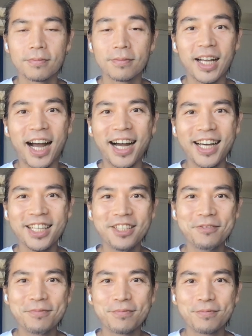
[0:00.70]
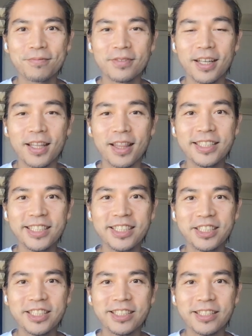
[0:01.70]
Hi, this
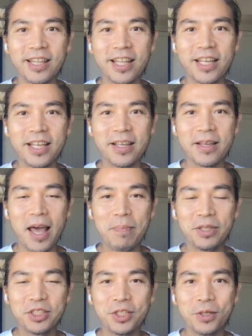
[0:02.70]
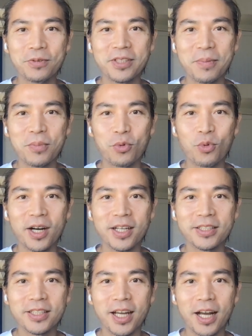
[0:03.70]
is the episode number
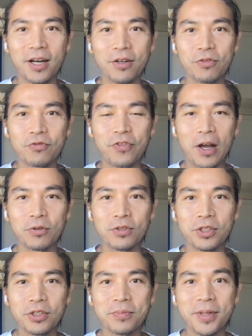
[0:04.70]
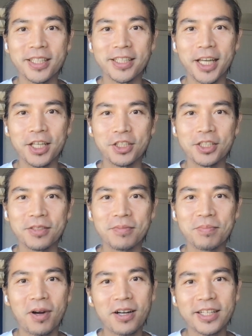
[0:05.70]
one of Founder Meditation
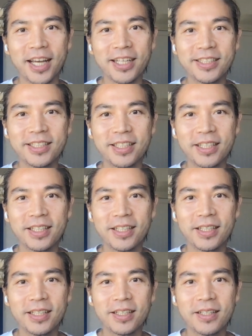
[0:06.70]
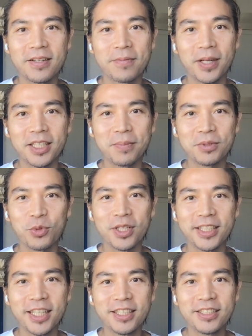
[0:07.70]
Podcast. My name is
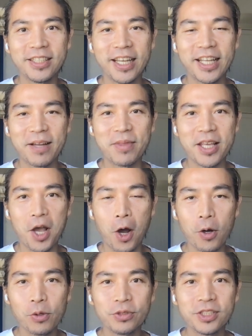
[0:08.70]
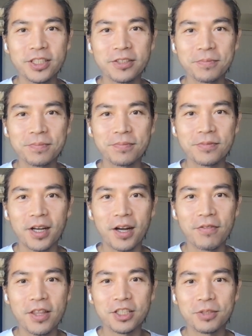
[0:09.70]
Weiting, and I'm the host of
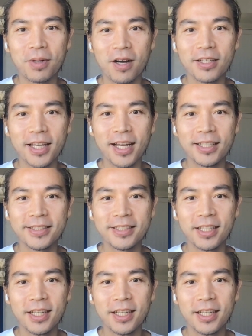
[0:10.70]
this podcast.